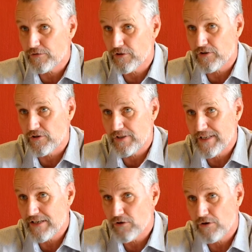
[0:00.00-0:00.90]
for instance. It
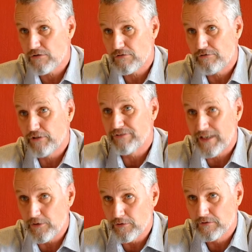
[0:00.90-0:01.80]
has no real
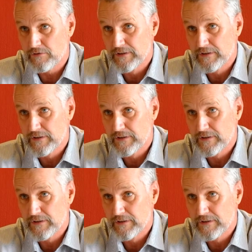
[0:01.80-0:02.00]
value,